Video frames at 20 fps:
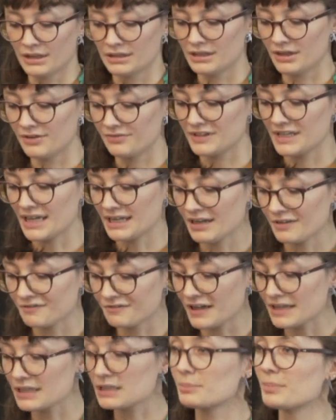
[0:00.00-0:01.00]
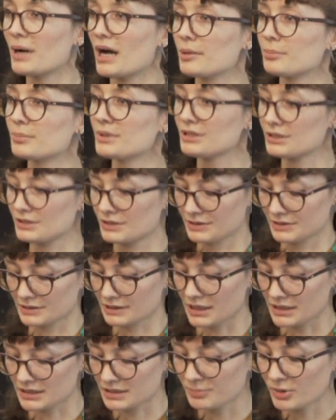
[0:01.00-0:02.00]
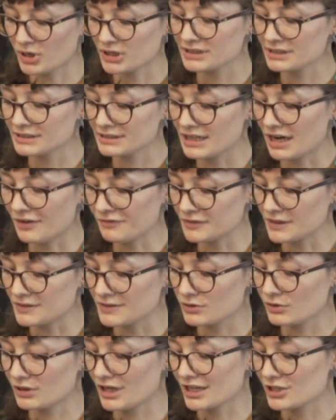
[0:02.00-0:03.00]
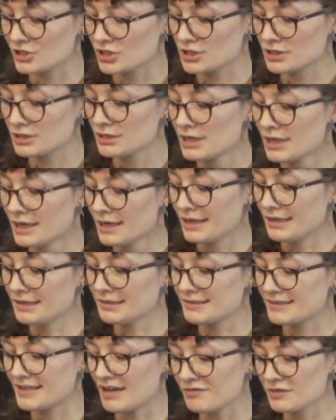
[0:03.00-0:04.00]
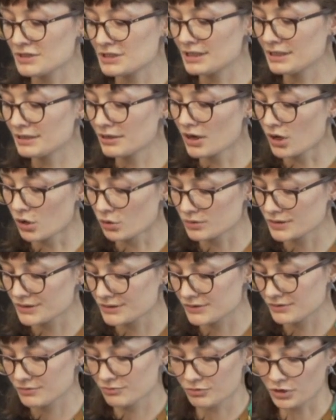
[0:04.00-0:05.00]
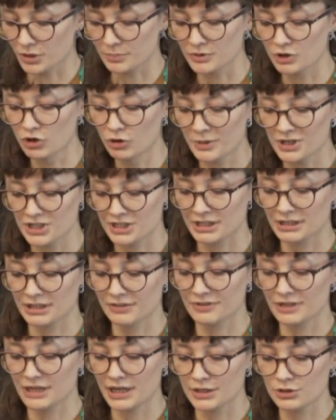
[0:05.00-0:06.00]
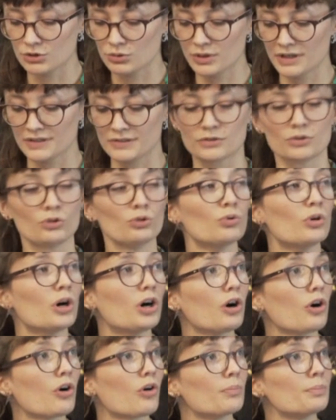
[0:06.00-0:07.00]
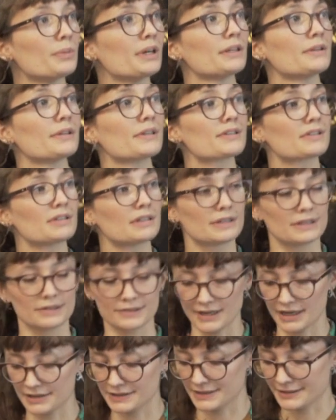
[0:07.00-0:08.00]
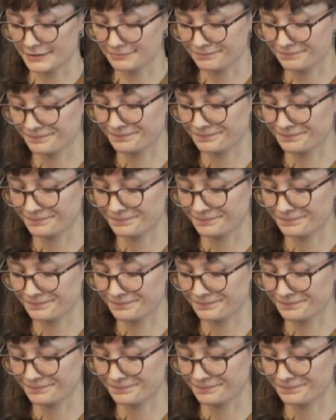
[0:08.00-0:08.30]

The Vienna Fire Department transported Kaftan's collection in 17 loads from the Obersteiner Villa to his new home in the city center.